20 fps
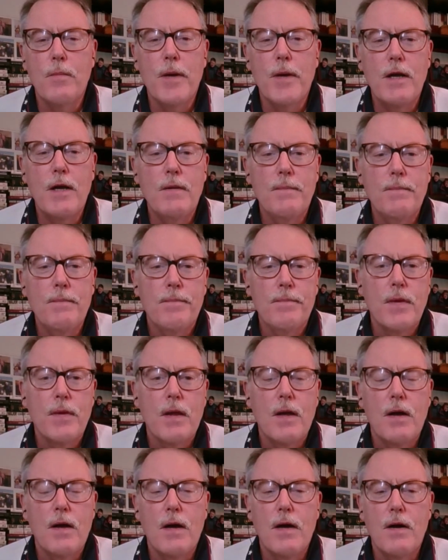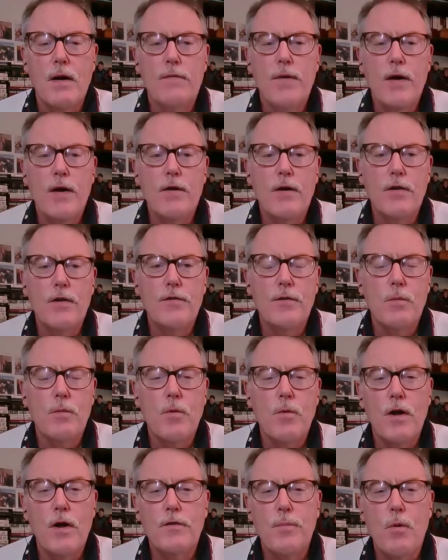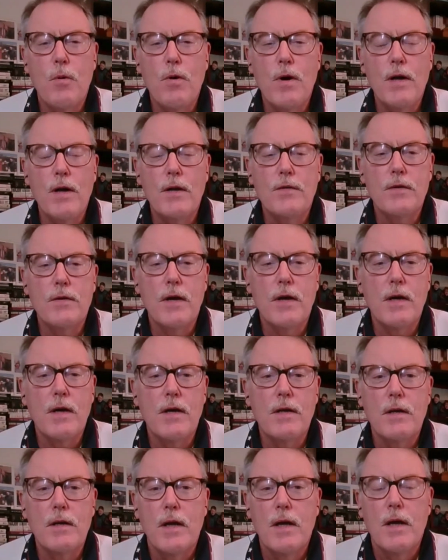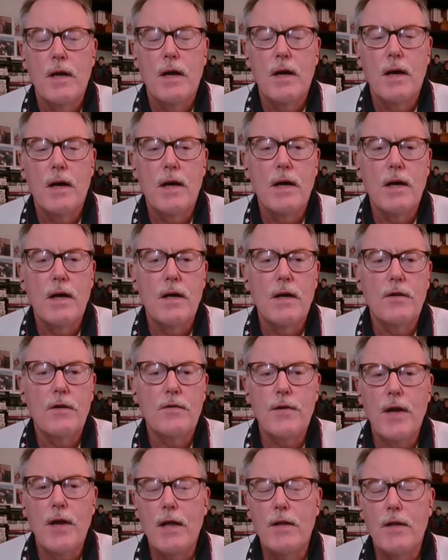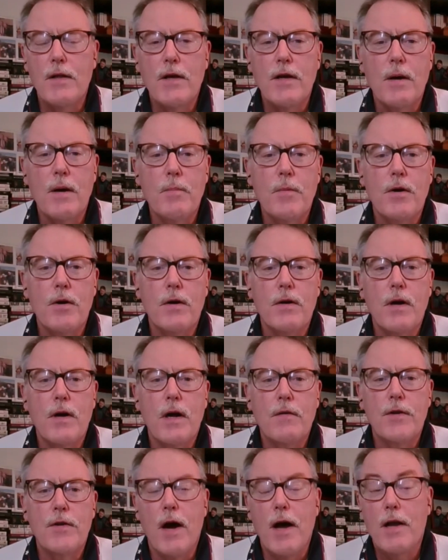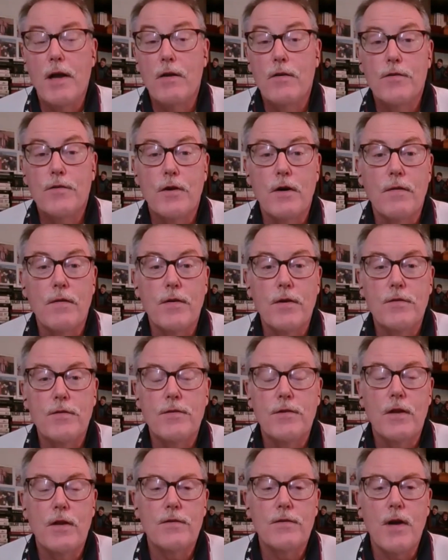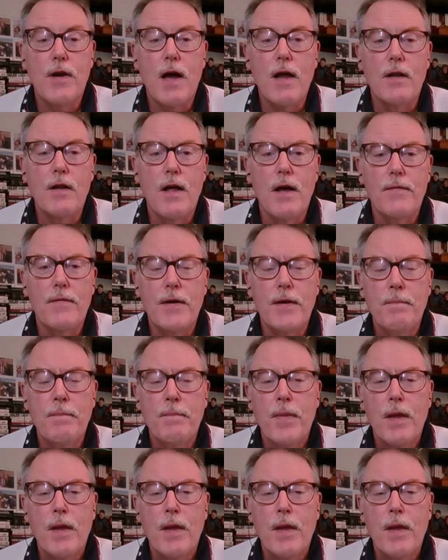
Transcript: many uh, veterans from West Point uh, uh, sadly, a number have died in service since 9-11.